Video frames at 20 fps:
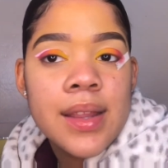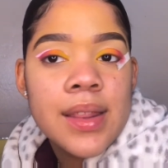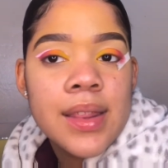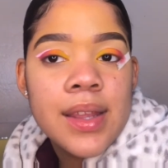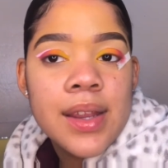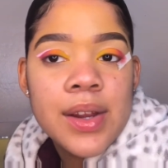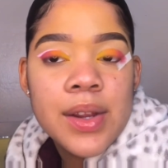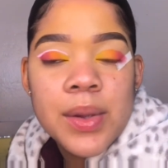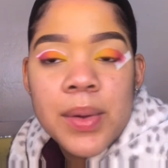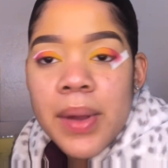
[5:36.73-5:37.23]

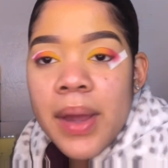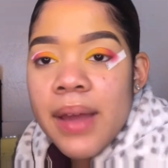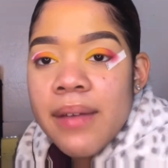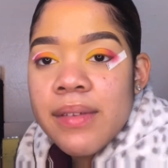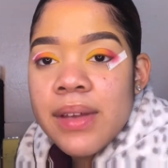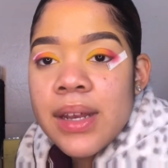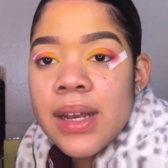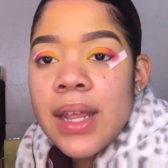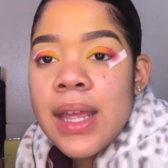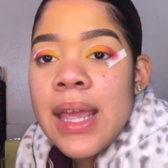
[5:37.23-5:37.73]
there you have
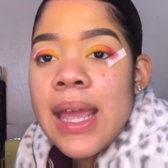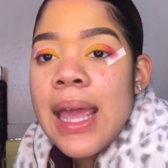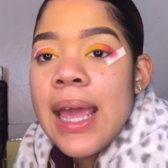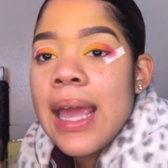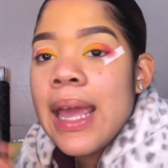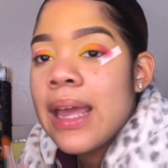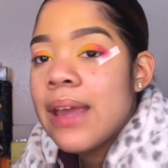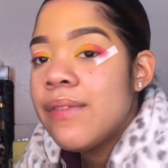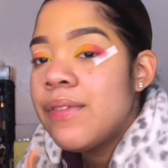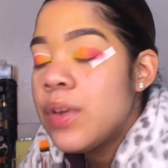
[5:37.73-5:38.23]
it.
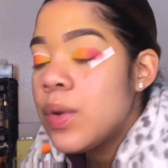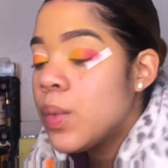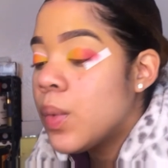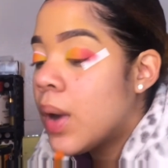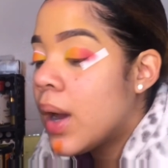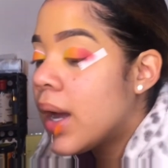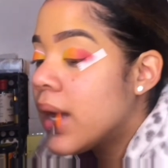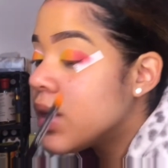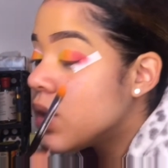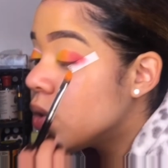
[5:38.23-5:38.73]
If you
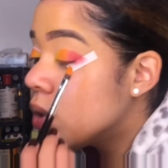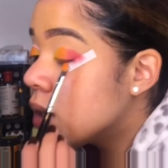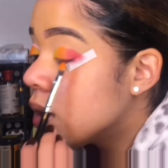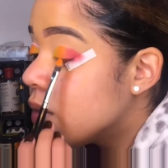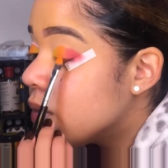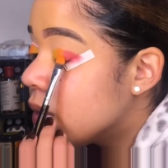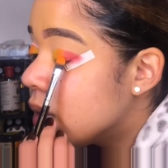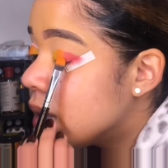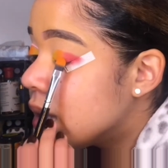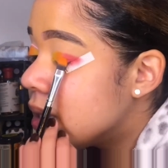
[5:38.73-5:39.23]
want, you can
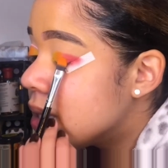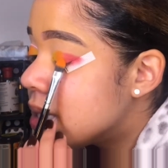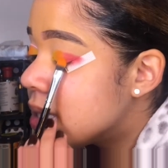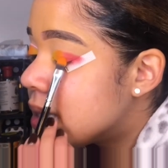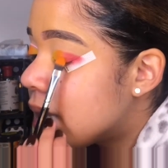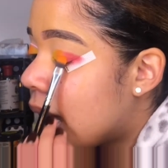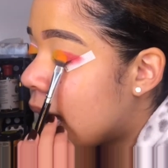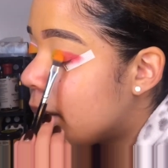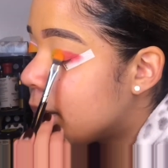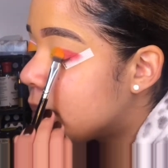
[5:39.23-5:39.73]
really
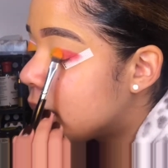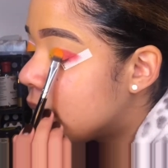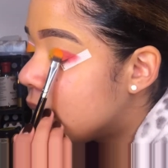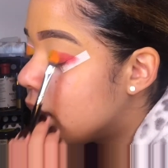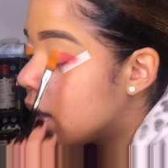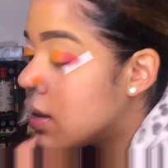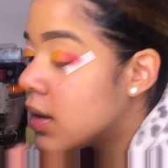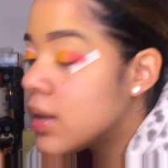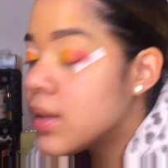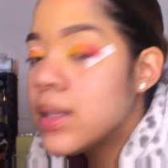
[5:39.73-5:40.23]
stop
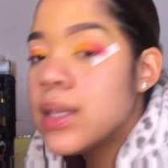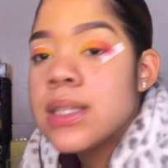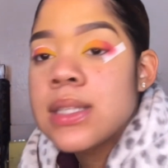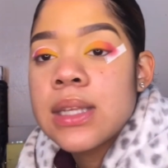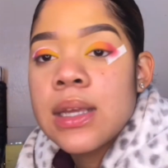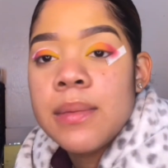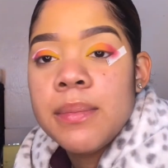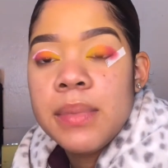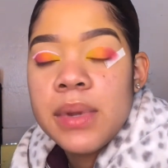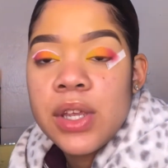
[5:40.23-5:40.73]
here and this
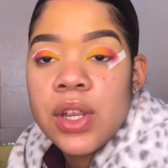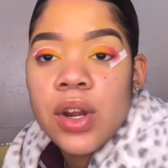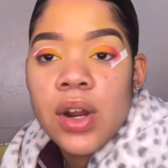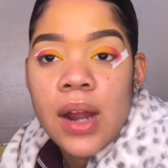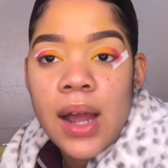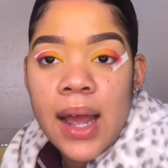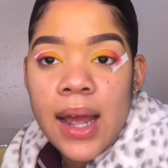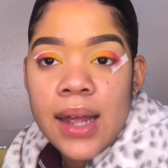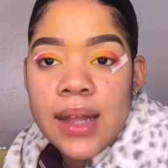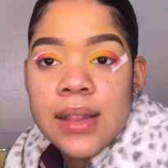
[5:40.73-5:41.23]
can be your
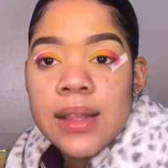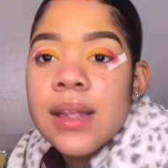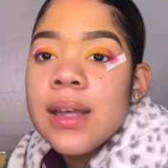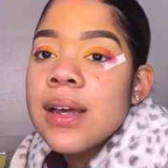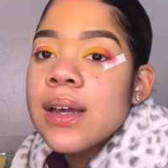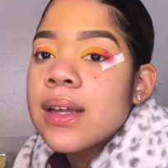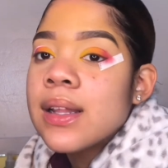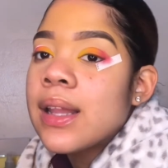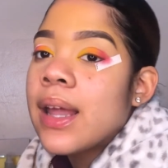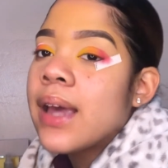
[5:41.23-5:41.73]
eye
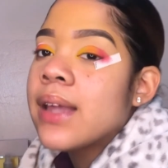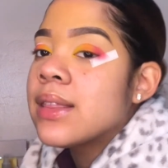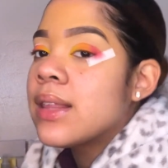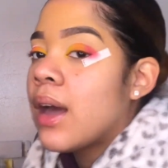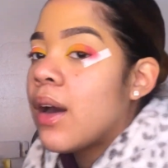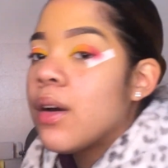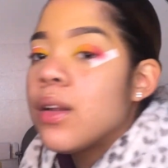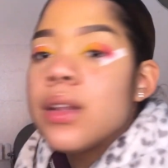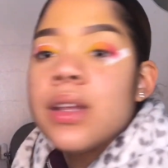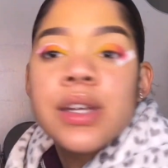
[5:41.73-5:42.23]
look. Like, that
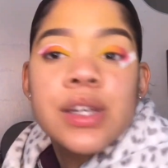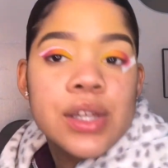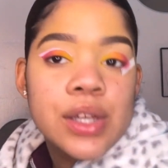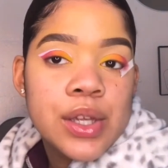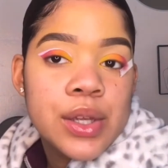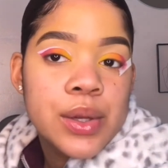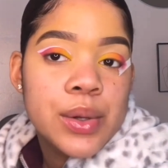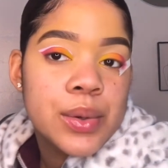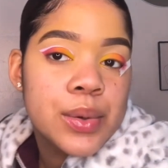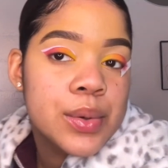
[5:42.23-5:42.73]
would look
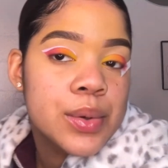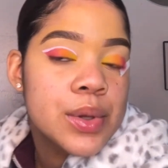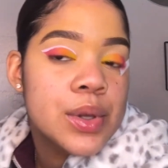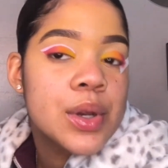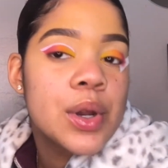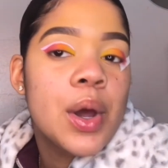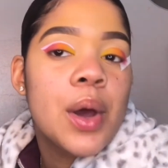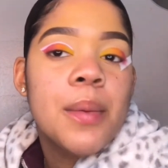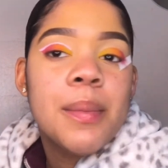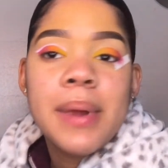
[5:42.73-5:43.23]
cute, you
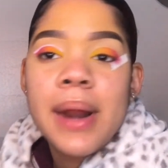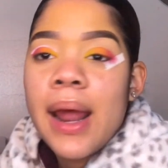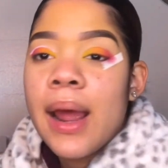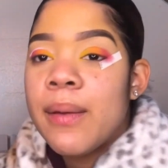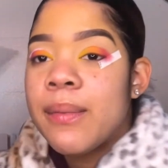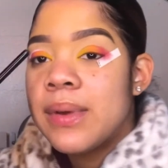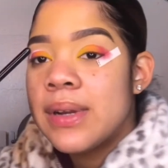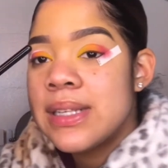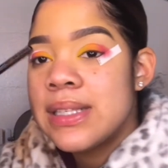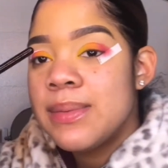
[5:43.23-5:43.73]
know, but I
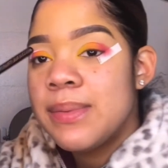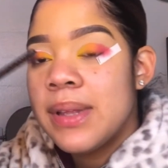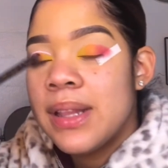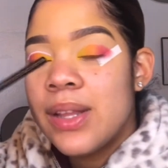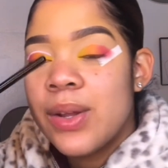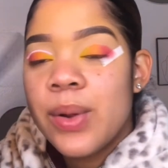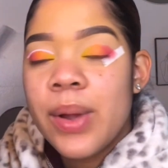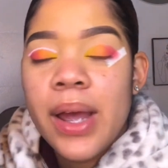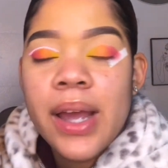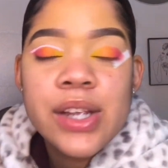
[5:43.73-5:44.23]
want it to be a
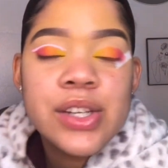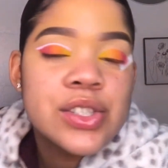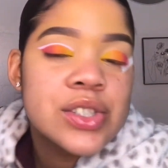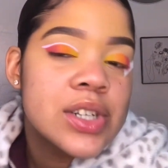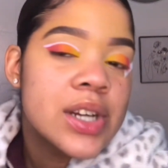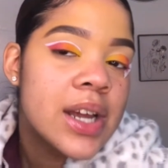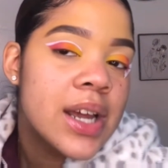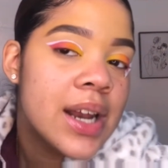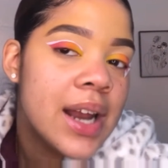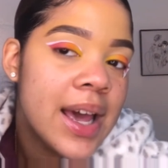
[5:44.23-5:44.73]
little
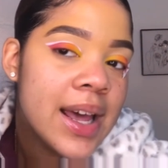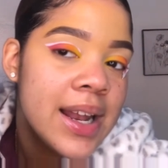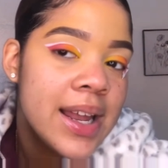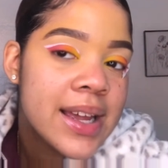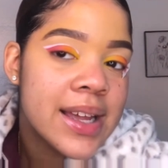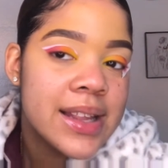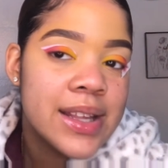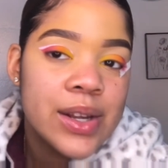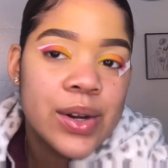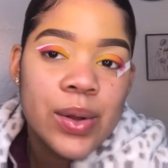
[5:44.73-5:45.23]
extra and add
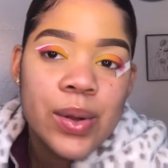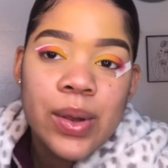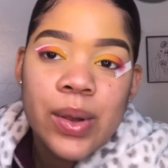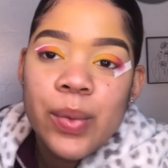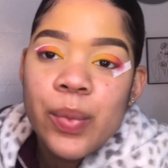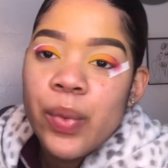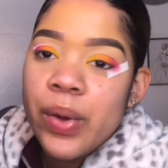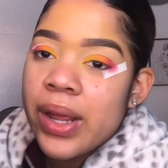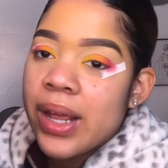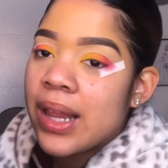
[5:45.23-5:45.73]
like a little
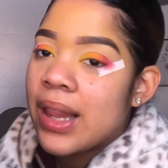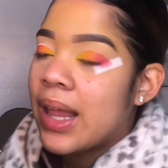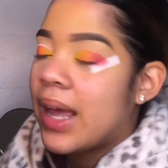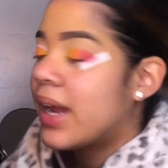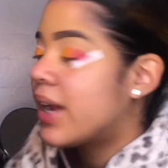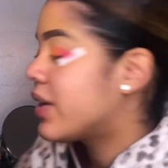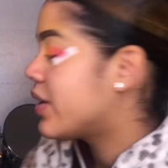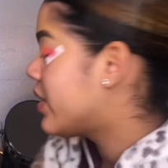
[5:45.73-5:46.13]
wing liner